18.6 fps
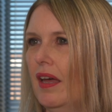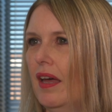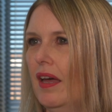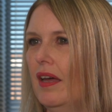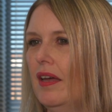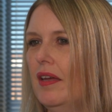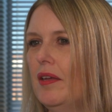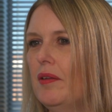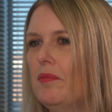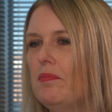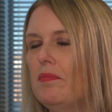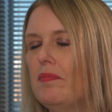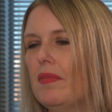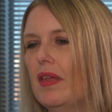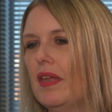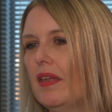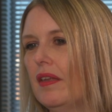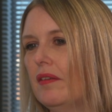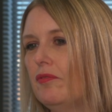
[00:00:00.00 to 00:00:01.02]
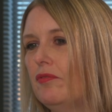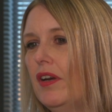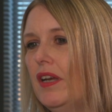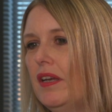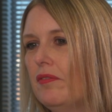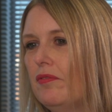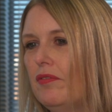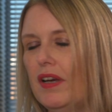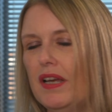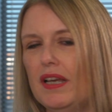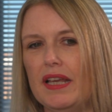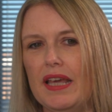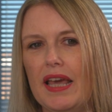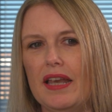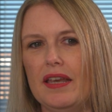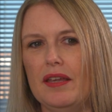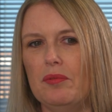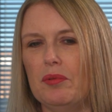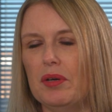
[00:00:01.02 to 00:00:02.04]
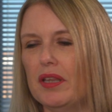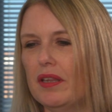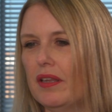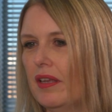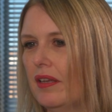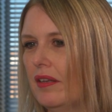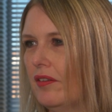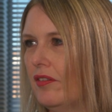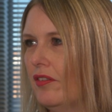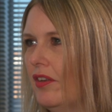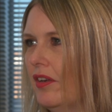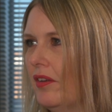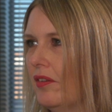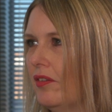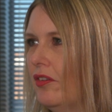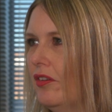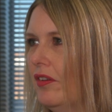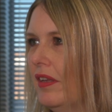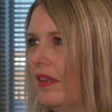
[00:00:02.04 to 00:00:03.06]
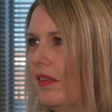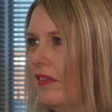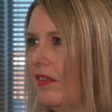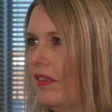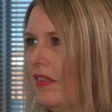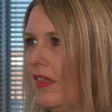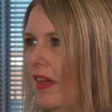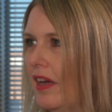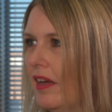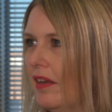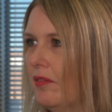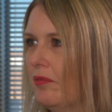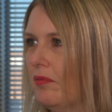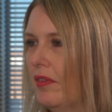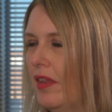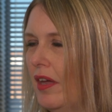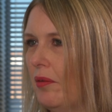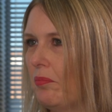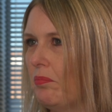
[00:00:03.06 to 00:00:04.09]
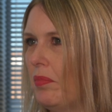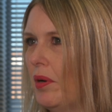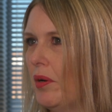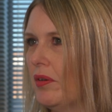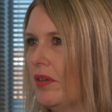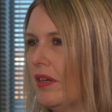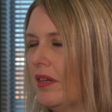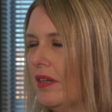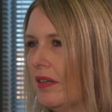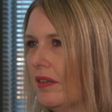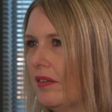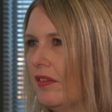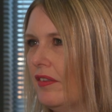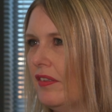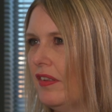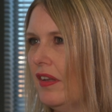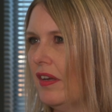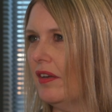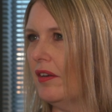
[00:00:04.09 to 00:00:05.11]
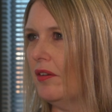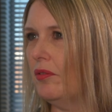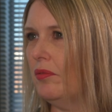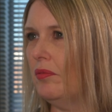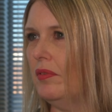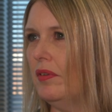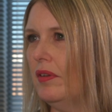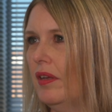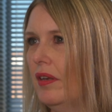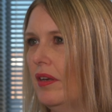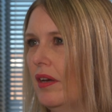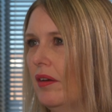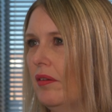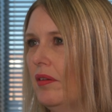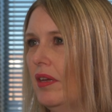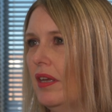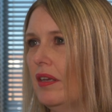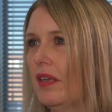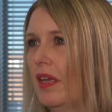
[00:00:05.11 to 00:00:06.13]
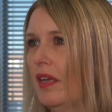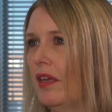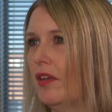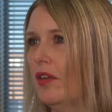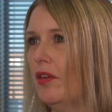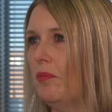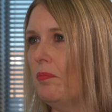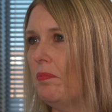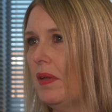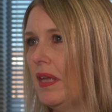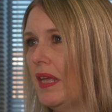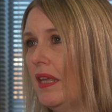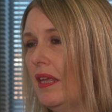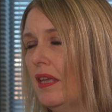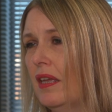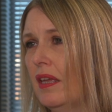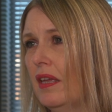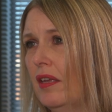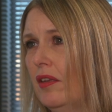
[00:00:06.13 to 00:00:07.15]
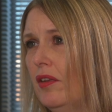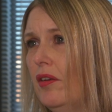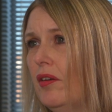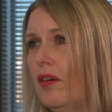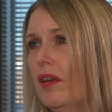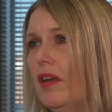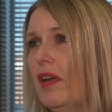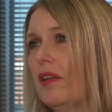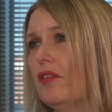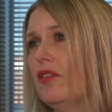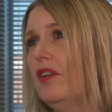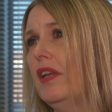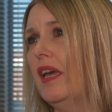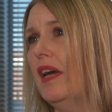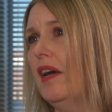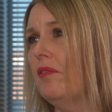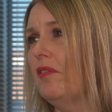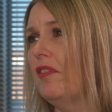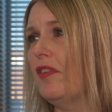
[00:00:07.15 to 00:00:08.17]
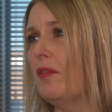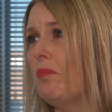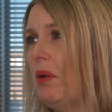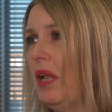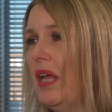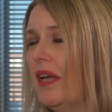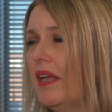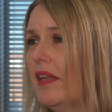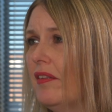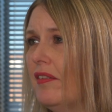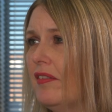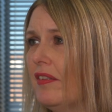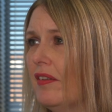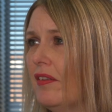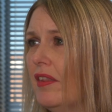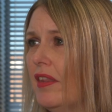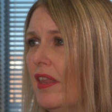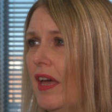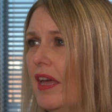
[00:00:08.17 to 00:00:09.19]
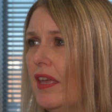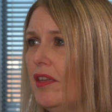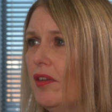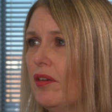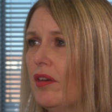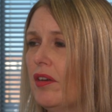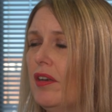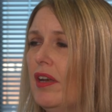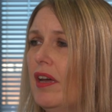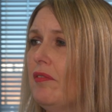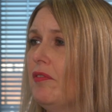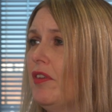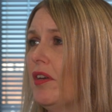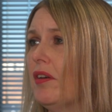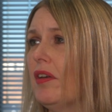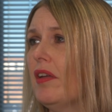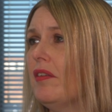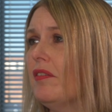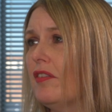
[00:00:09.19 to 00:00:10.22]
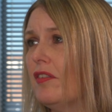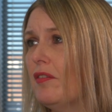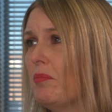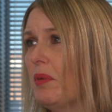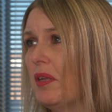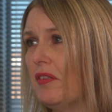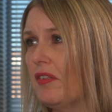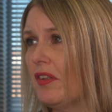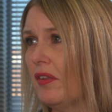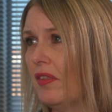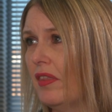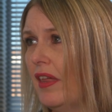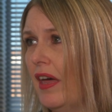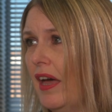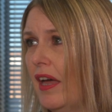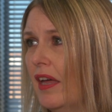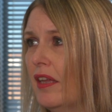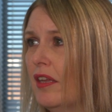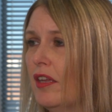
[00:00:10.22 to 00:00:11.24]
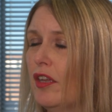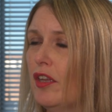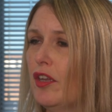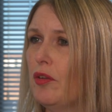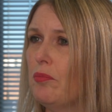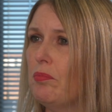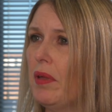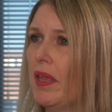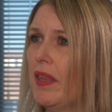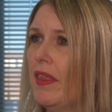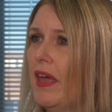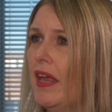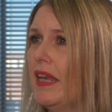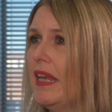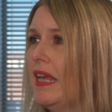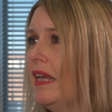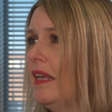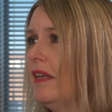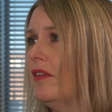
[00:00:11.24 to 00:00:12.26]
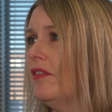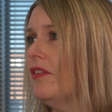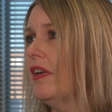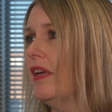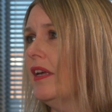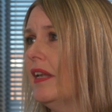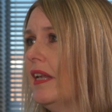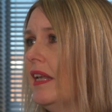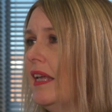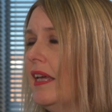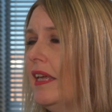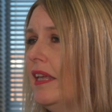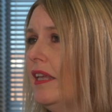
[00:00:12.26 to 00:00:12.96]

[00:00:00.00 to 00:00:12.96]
Really anyone that touches that product. So, it could be, you could actually have suppliers on there, you could have your customers on there, but then internally